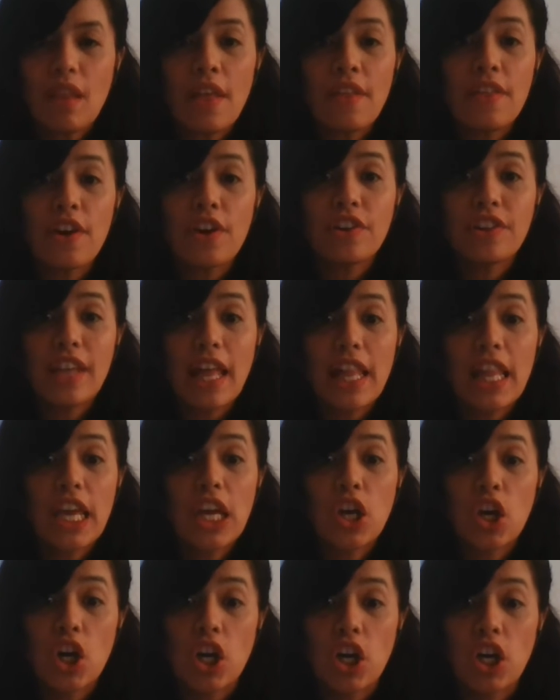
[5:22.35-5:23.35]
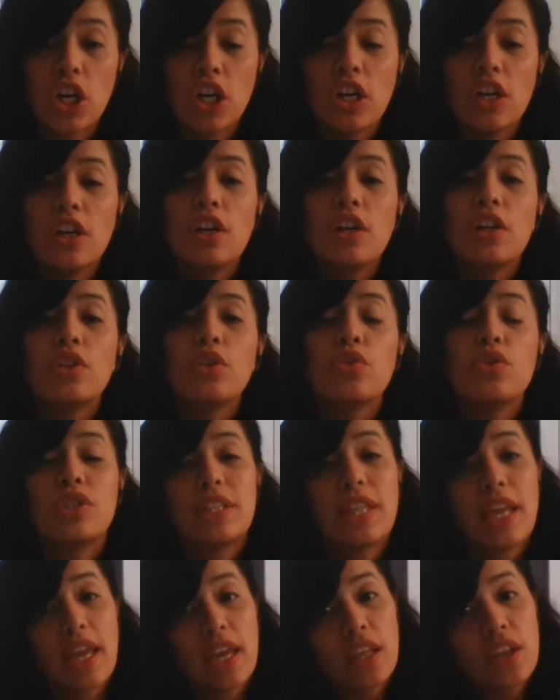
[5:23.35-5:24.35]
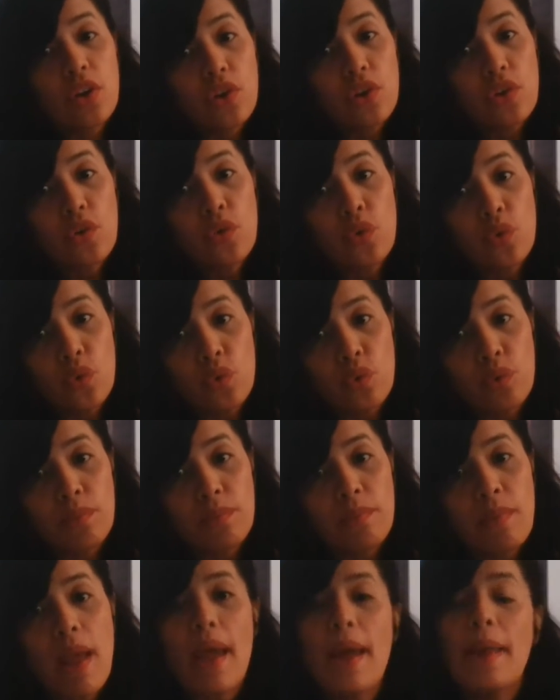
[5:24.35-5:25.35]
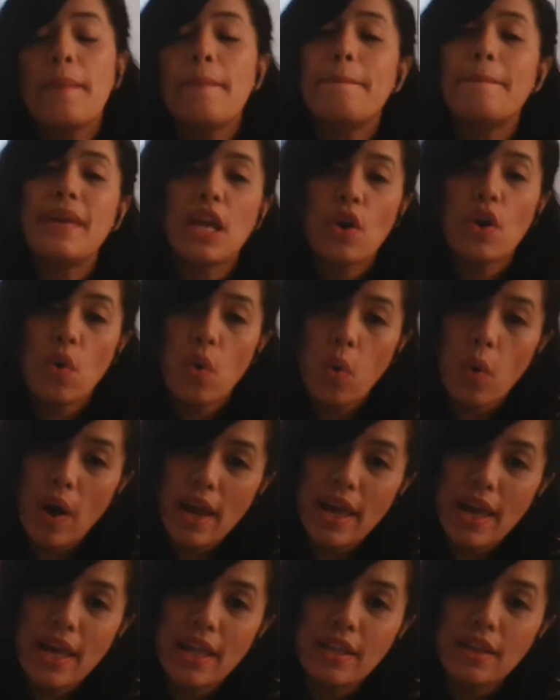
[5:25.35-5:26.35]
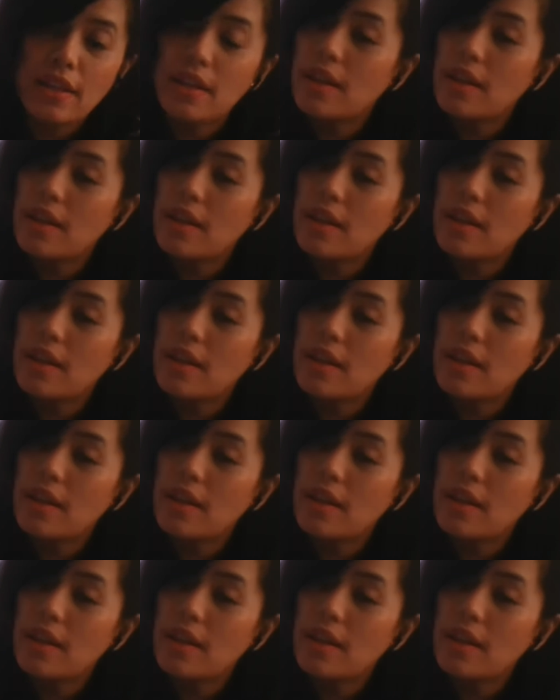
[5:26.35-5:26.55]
They're telling her to stay in the room and be quiet.